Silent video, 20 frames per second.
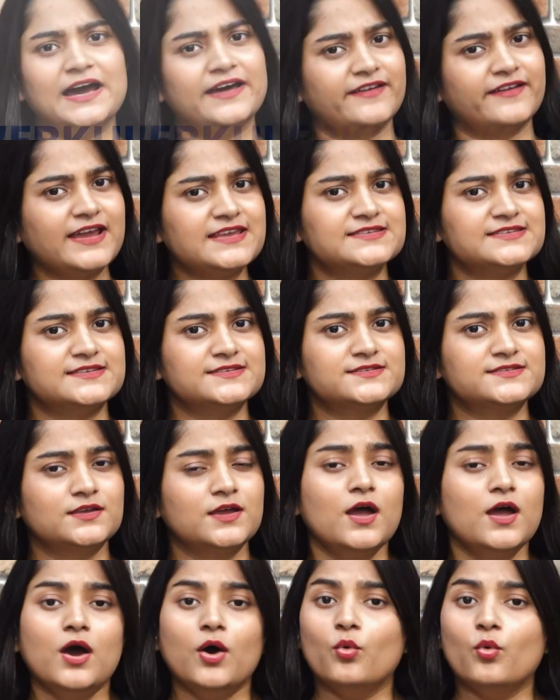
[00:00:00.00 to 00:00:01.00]
arises,
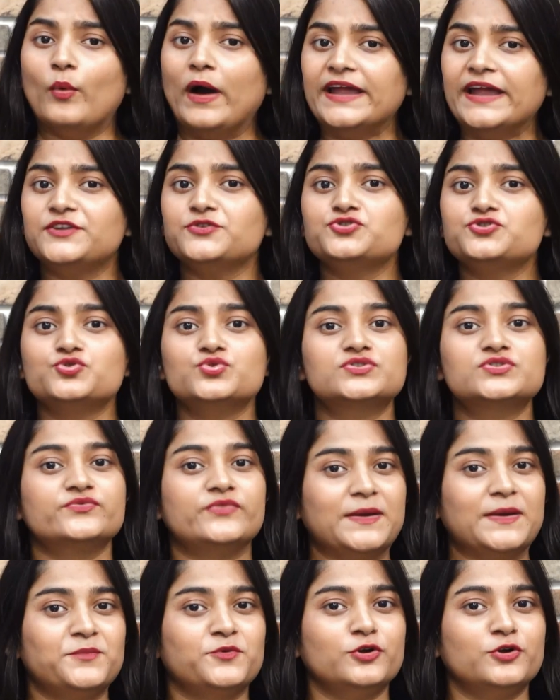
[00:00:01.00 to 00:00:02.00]
why to choose
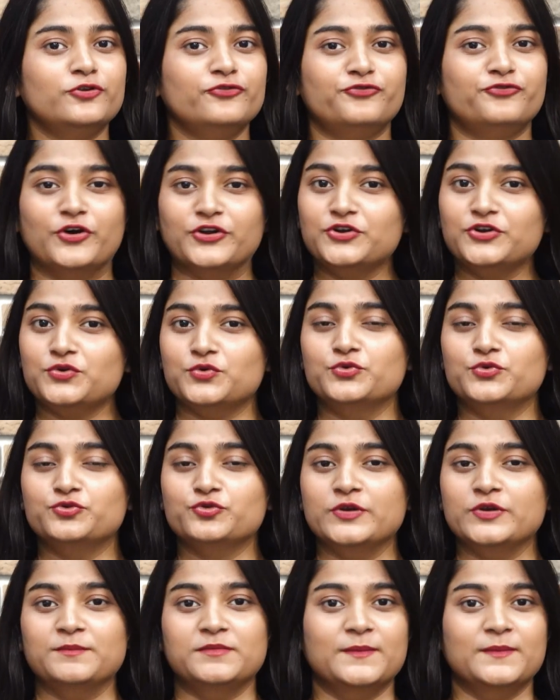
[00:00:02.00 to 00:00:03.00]
Webkul for your
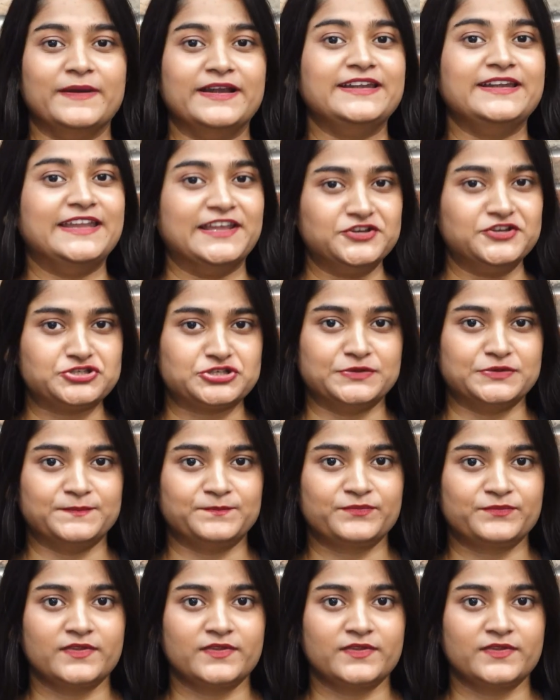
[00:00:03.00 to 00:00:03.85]
Odoo implementation?